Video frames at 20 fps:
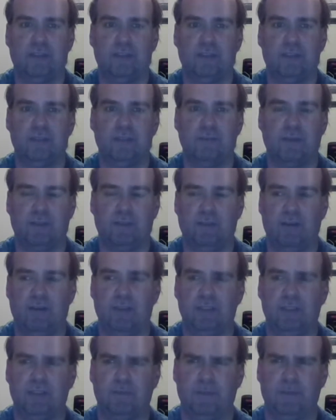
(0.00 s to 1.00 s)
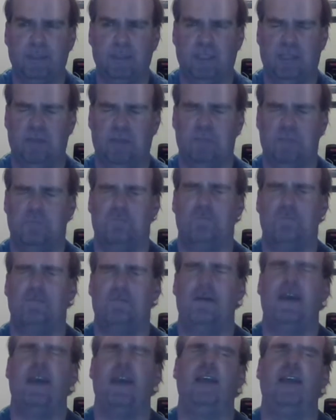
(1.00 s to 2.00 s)
I don't know what it is. They just do
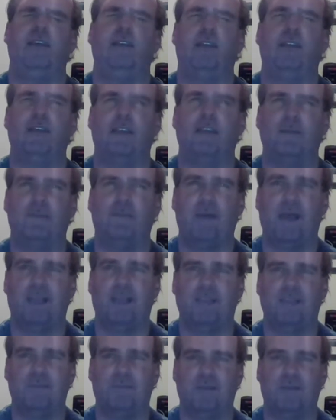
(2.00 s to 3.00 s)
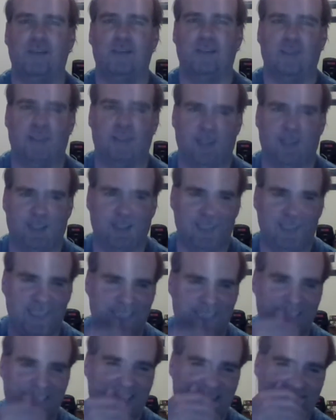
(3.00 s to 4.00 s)
amazing things when there's no stress.
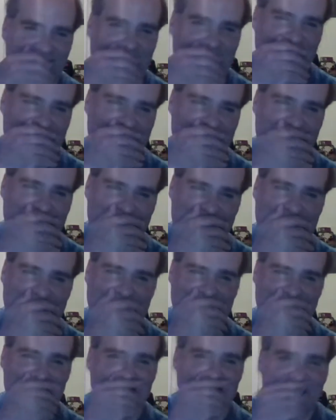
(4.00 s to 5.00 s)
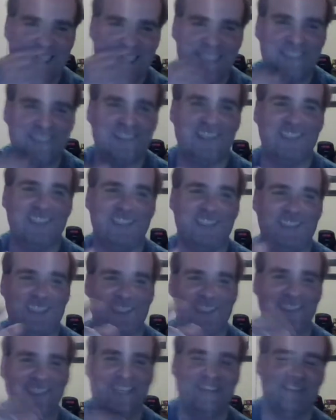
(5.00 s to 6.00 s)
It's like no stress involved.
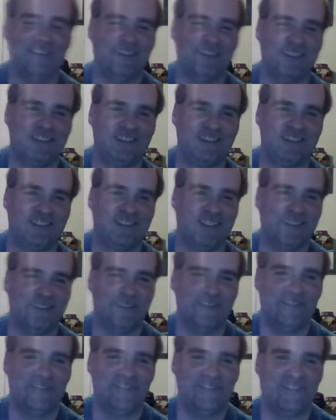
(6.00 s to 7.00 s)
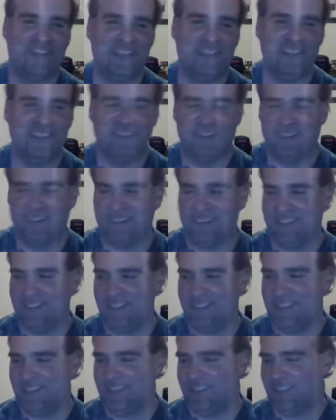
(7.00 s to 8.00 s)
Do whatever. Have fun.
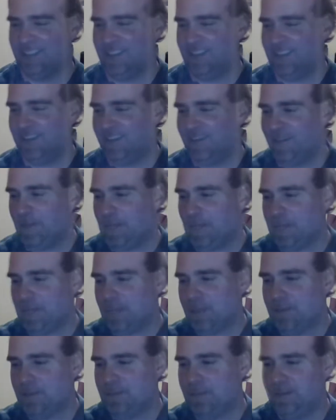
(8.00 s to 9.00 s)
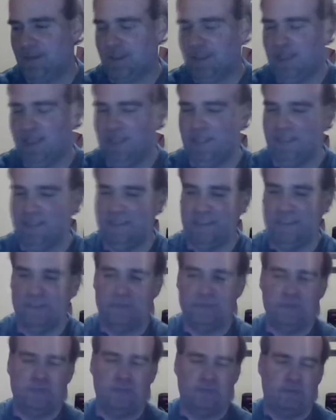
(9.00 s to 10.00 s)
The only thing, because it is a tribute
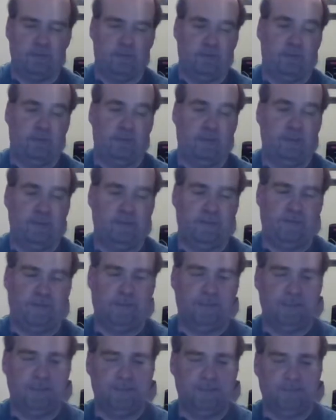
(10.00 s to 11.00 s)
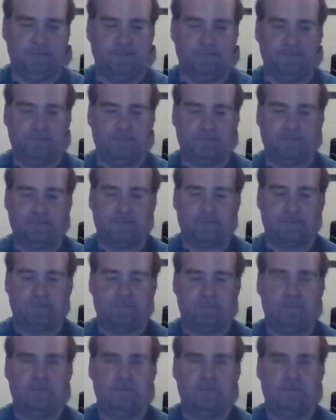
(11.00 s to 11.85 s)
to the troops, you know the faces are always going to win.